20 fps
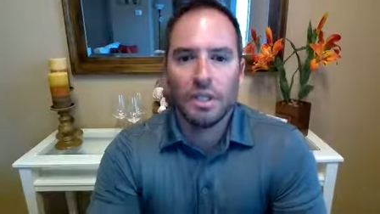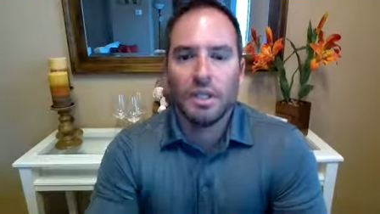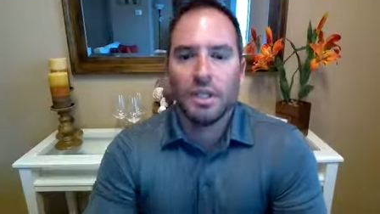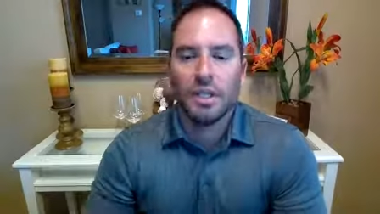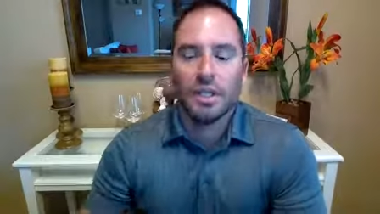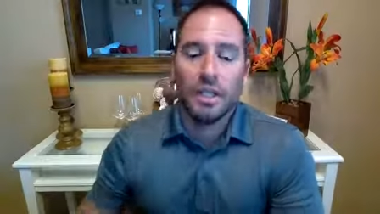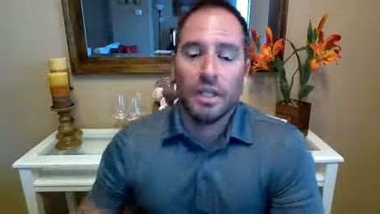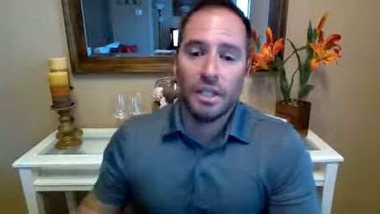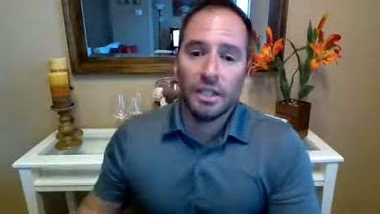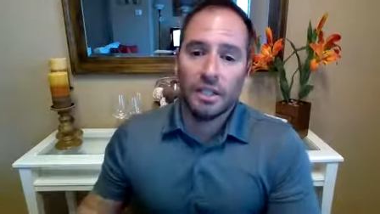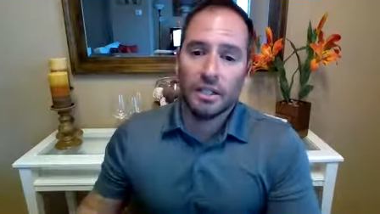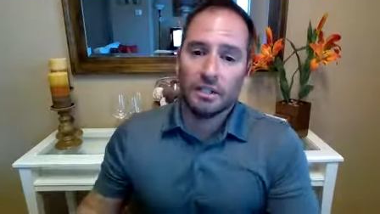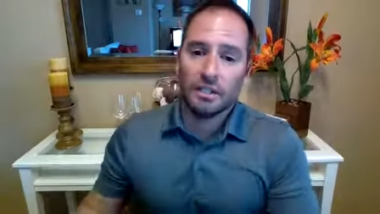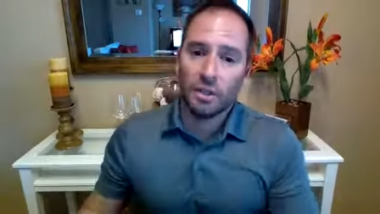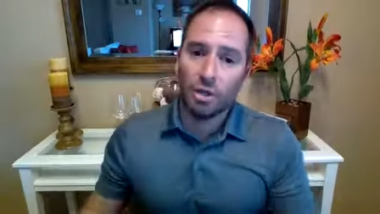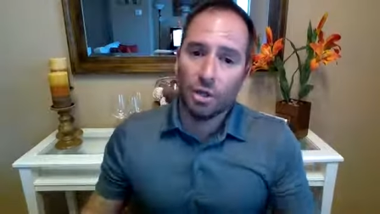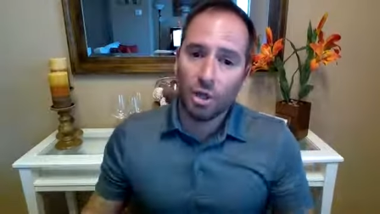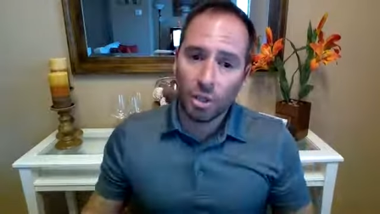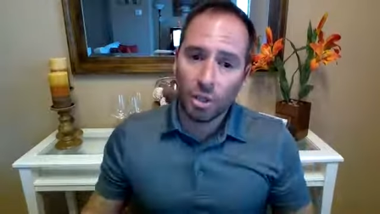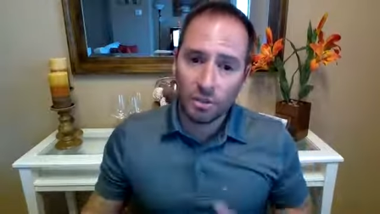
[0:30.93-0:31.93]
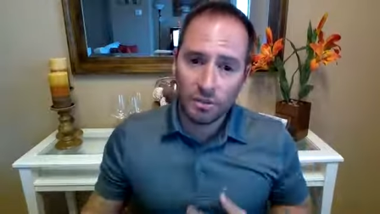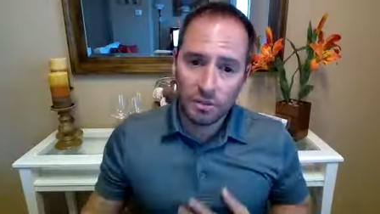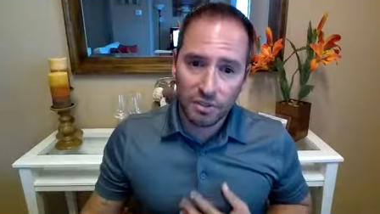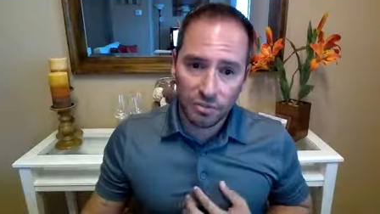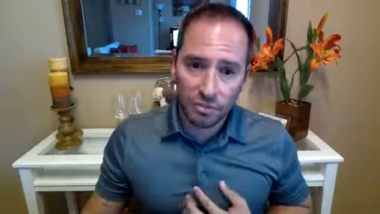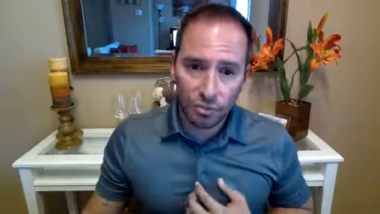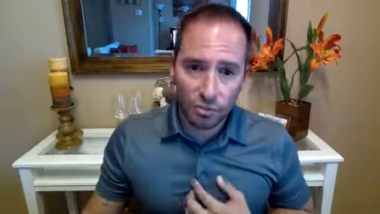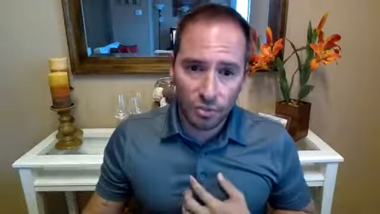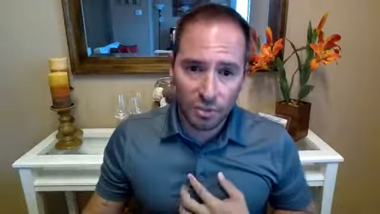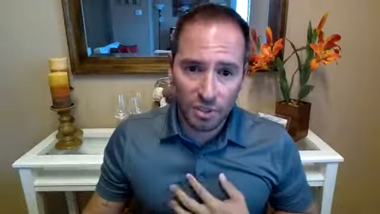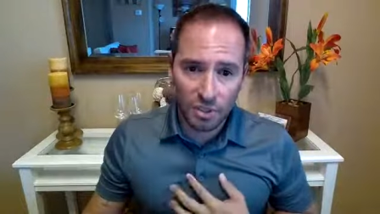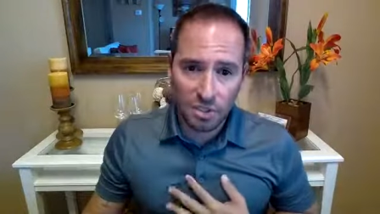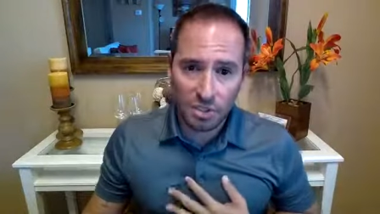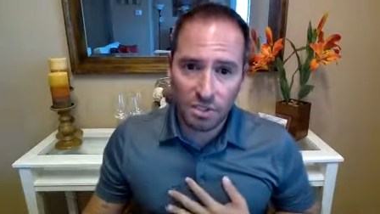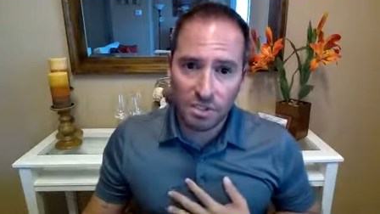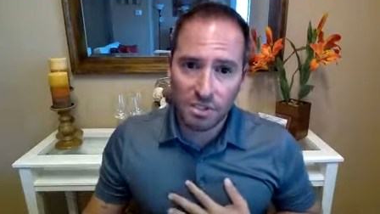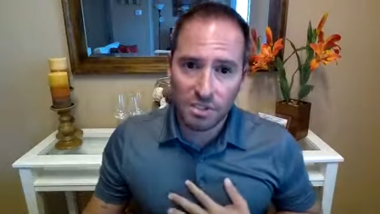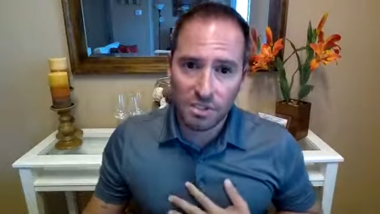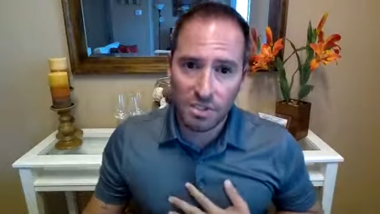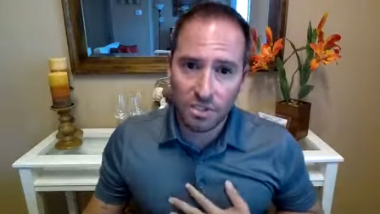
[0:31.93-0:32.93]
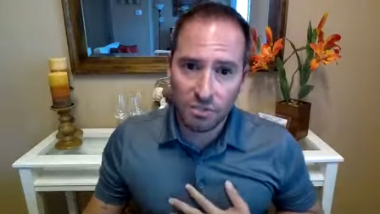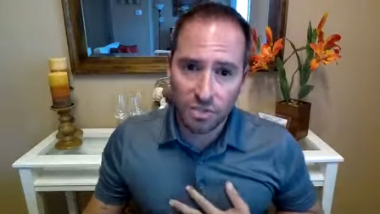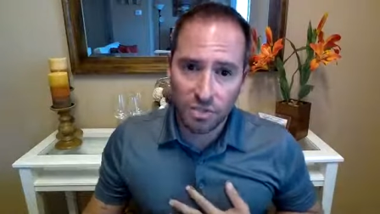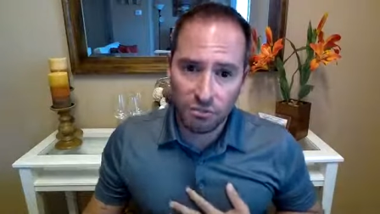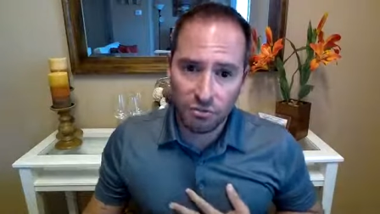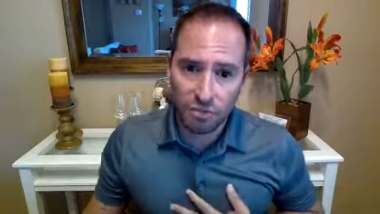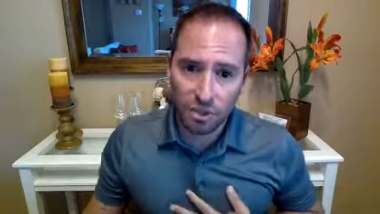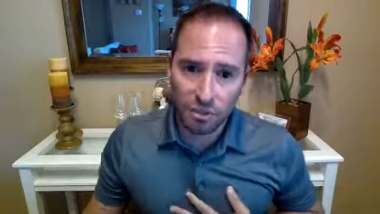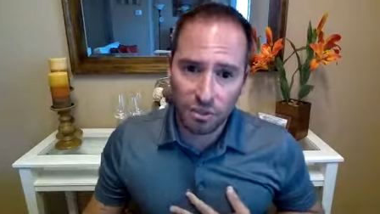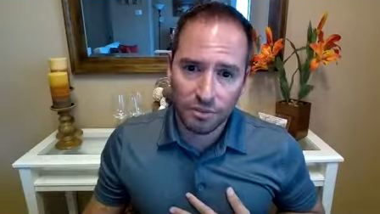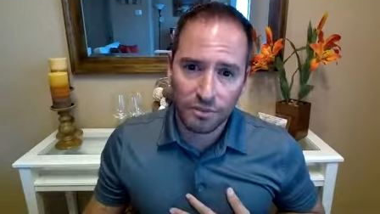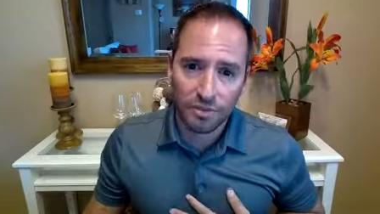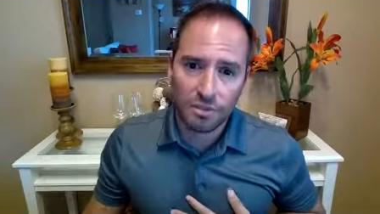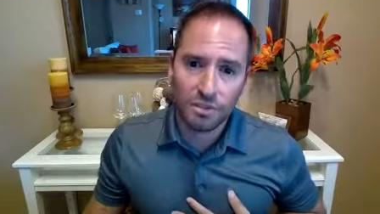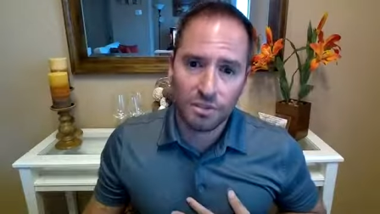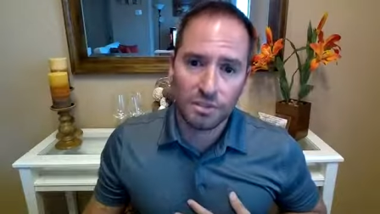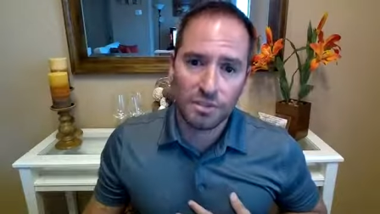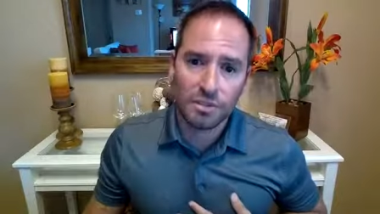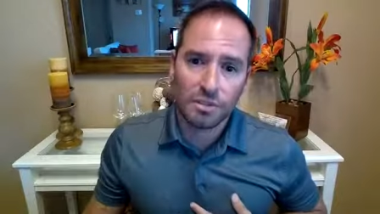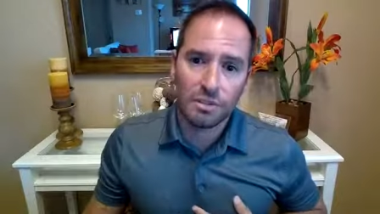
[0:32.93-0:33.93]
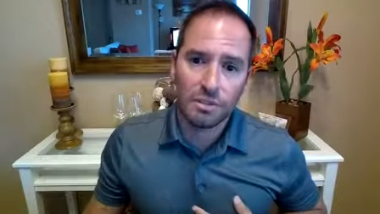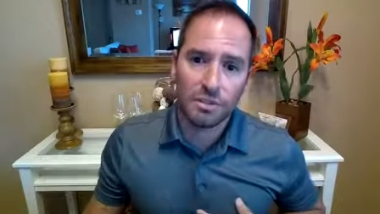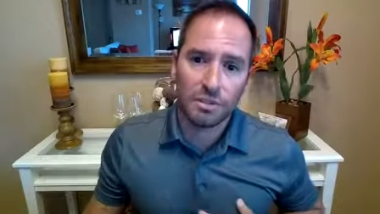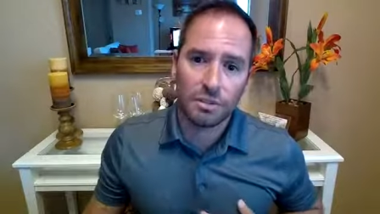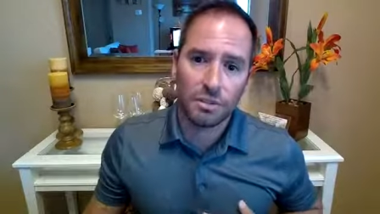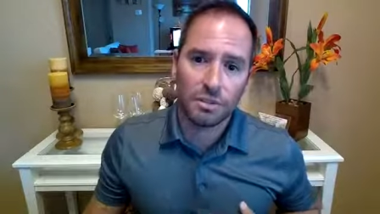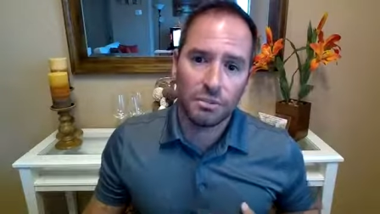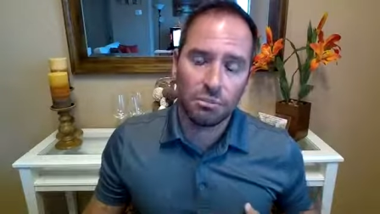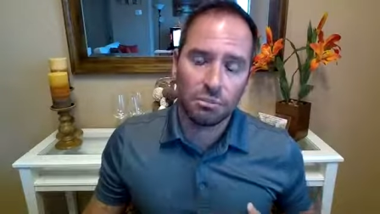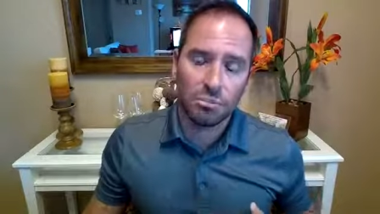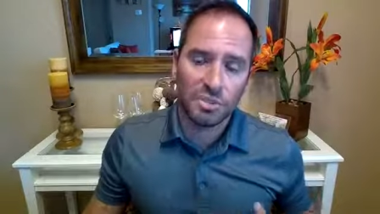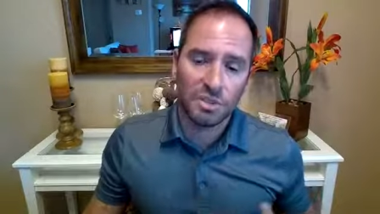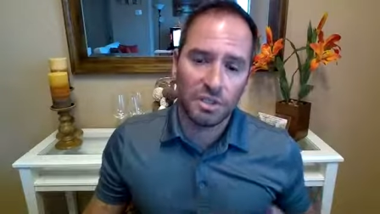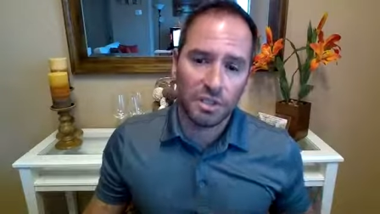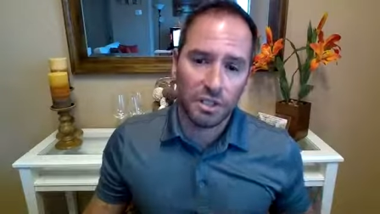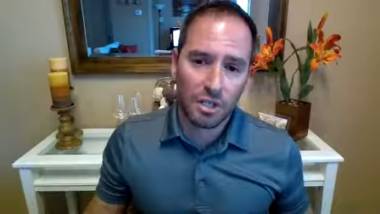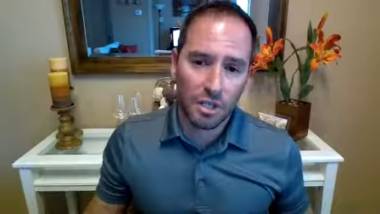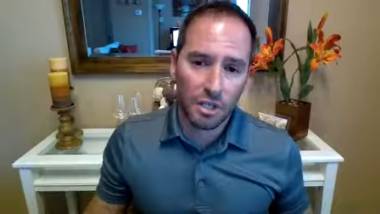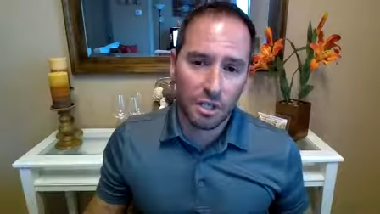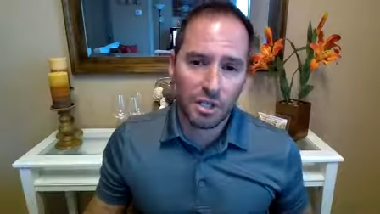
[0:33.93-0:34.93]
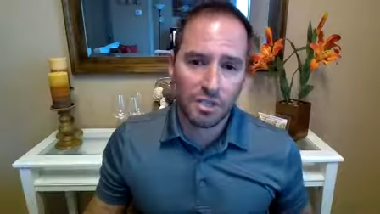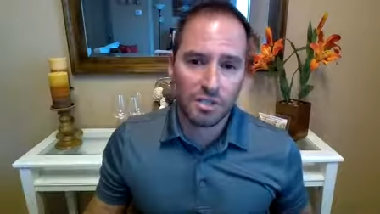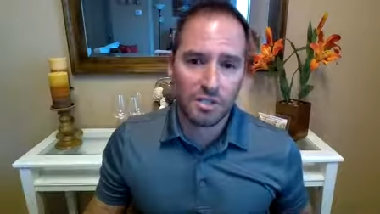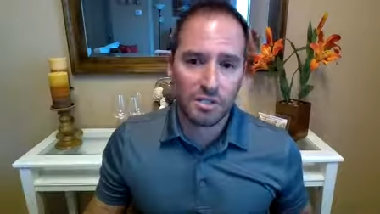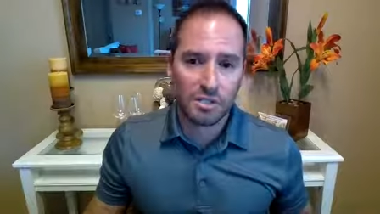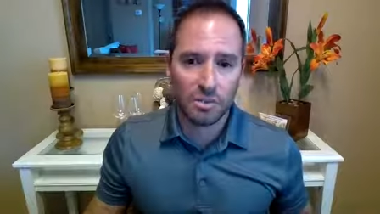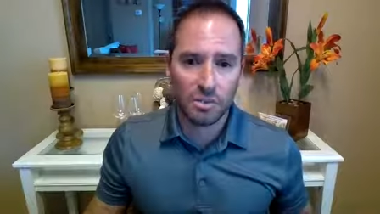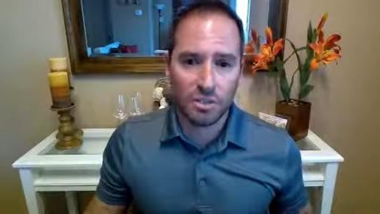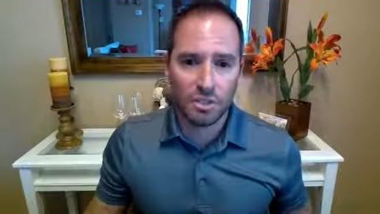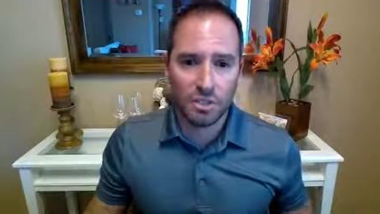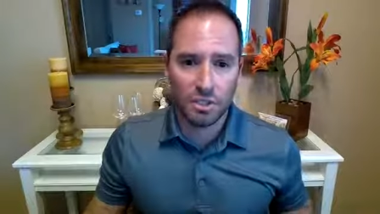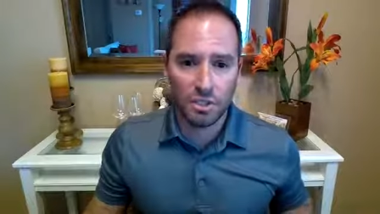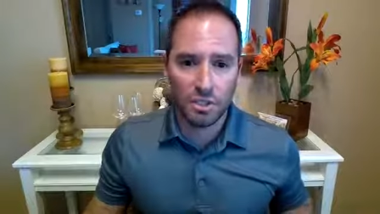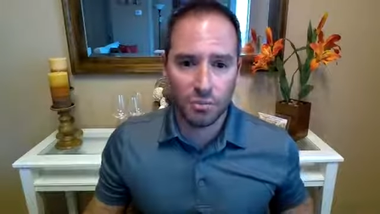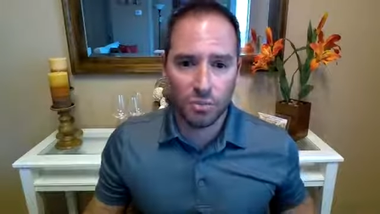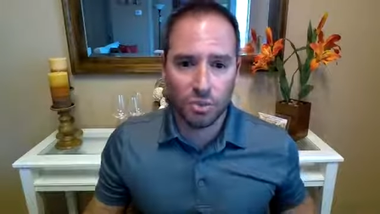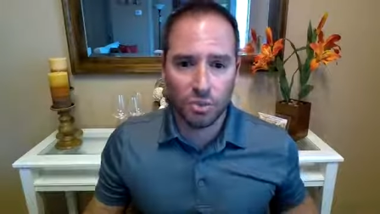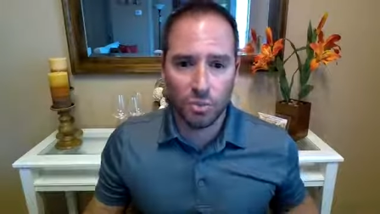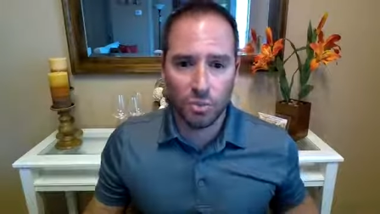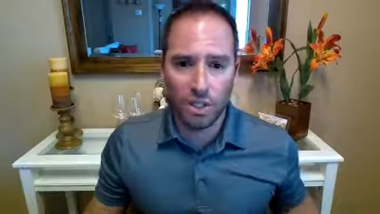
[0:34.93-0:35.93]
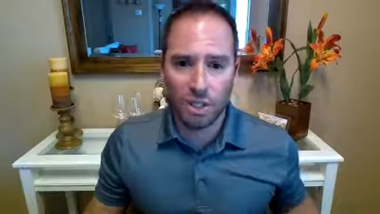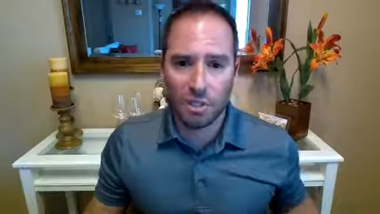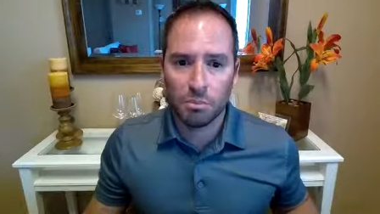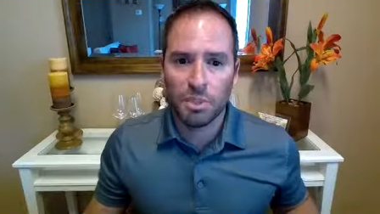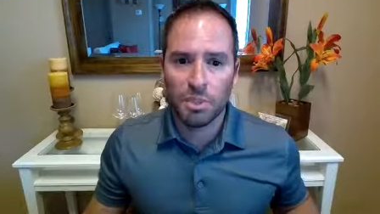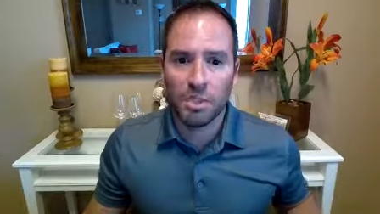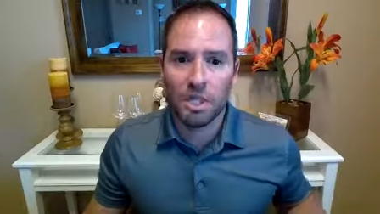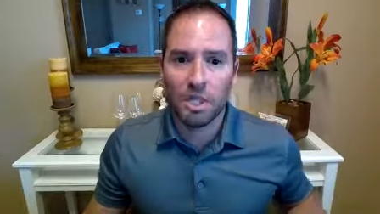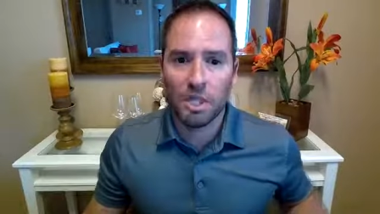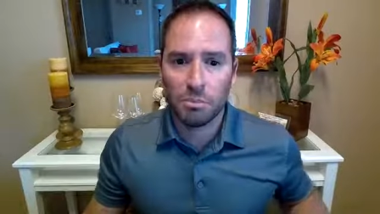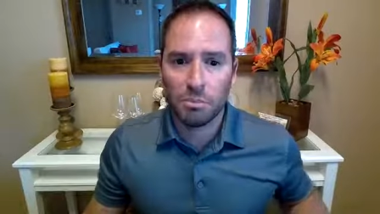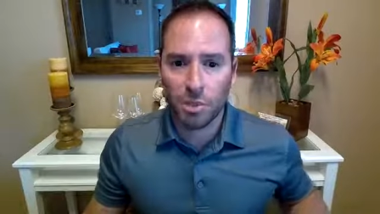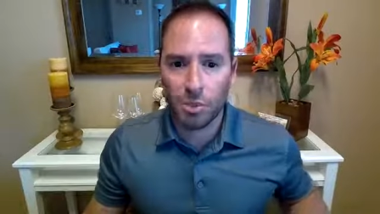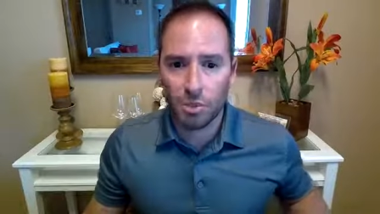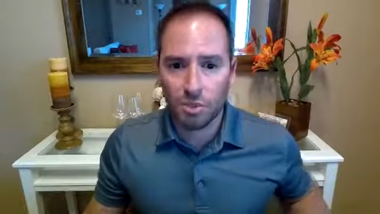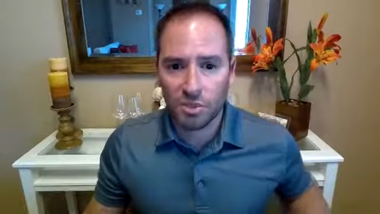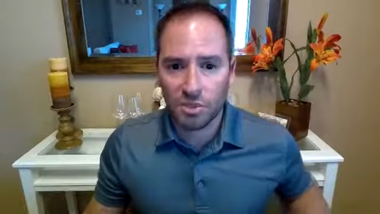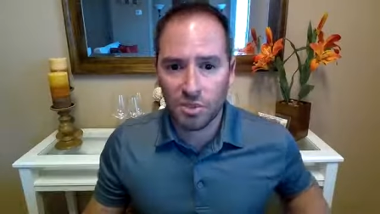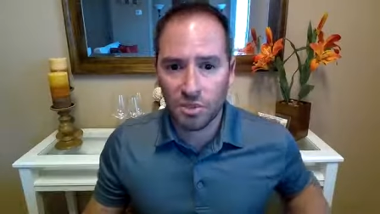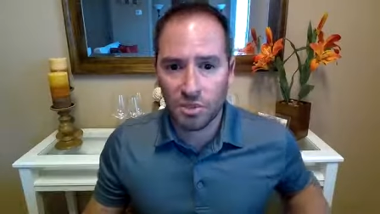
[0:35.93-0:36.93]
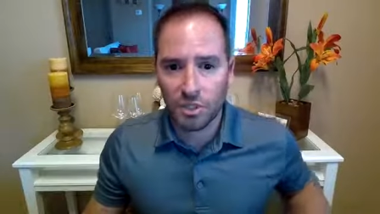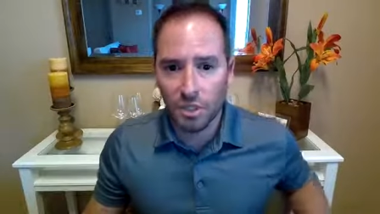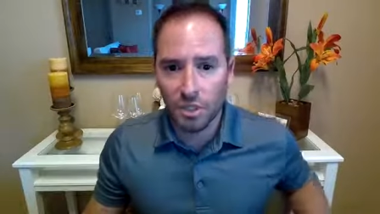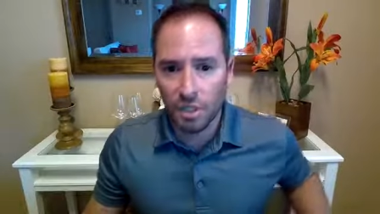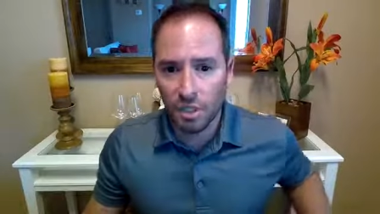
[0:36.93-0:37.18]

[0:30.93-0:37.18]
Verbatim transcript: and all of this work is done by volunteers, but there are costs associated with web and app hosting,